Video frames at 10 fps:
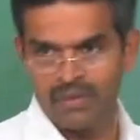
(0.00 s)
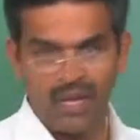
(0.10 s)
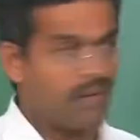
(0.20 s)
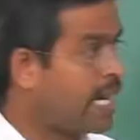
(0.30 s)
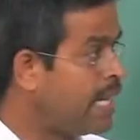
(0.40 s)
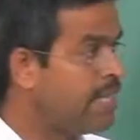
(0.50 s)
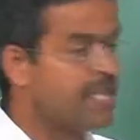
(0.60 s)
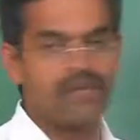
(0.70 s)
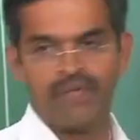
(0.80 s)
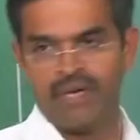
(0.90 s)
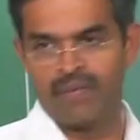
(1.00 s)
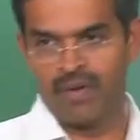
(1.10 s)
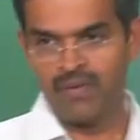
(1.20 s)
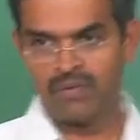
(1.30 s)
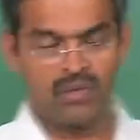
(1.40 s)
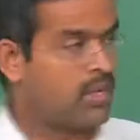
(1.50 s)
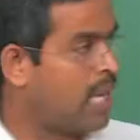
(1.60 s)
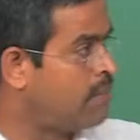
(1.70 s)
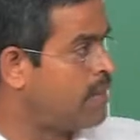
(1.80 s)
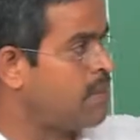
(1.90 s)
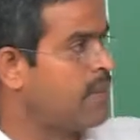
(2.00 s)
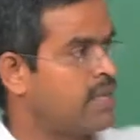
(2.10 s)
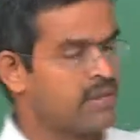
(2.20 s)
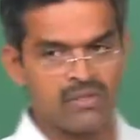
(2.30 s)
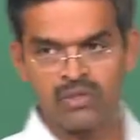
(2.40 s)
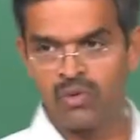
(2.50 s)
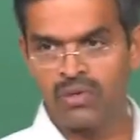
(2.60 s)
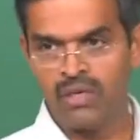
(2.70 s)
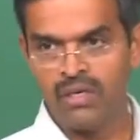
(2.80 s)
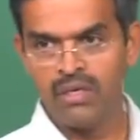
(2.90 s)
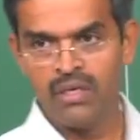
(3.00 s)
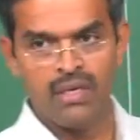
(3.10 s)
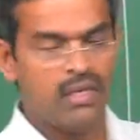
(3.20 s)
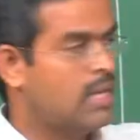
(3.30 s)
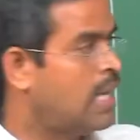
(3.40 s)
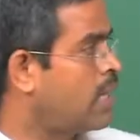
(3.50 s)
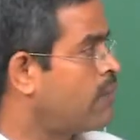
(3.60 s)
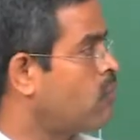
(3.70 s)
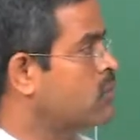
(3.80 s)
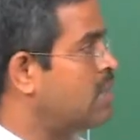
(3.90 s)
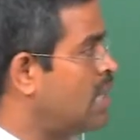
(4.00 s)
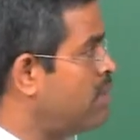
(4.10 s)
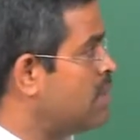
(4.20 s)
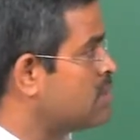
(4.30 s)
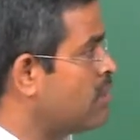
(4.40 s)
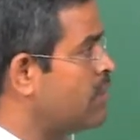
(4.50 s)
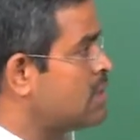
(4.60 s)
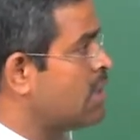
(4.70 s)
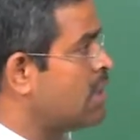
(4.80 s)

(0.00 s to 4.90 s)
So, you will have 9 degrees of freedom now. So, the 9 by 9 matrix is shown here and of course, the derivation of each